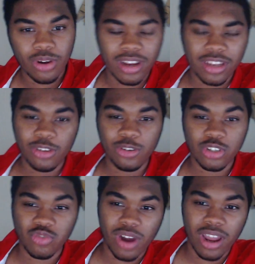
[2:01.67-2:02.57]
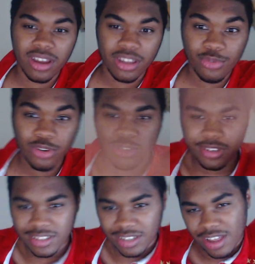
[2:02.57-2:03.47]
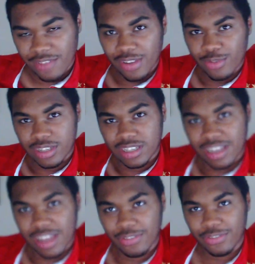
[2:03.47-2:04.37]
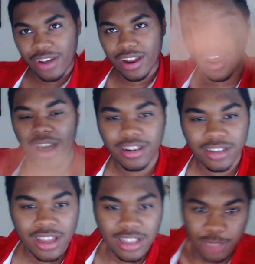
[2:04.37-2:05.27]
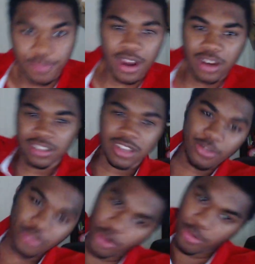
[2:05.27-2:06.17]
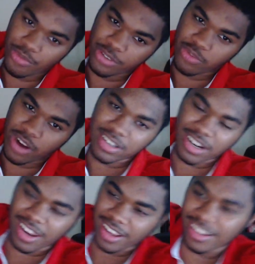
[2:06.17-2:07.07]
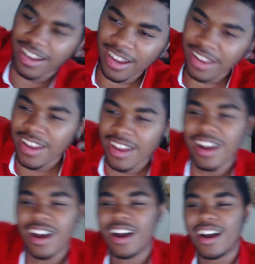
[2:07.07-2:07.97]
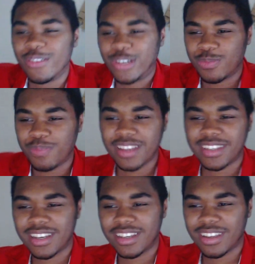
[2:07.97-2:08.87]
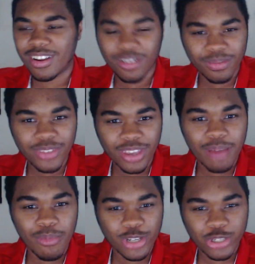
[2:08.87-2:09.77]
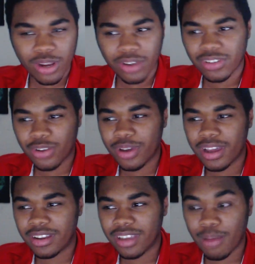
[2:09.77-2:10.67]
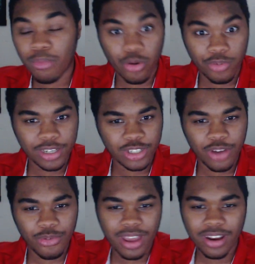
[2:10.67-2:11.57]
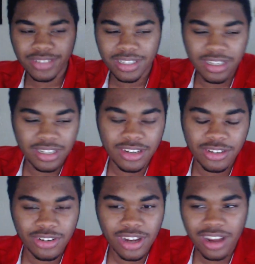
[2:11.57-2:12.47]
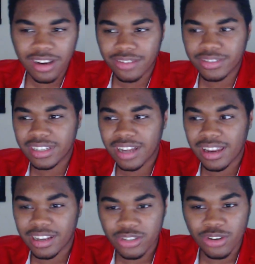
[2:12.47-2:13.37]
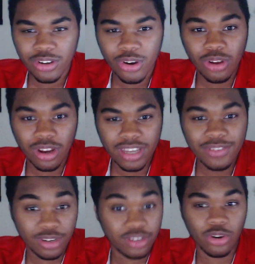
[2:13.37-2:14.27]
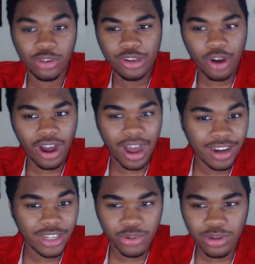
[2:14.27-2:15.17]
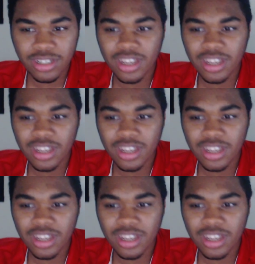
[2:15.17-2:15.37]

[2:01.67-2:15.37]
then he used his left hand, instead of going with his right hand like that, which is basic, you know, you get more strength that way, and you get more reach that way, and obviously he didn't do that, and obviously that led to a goal. And even though he got a hand to it,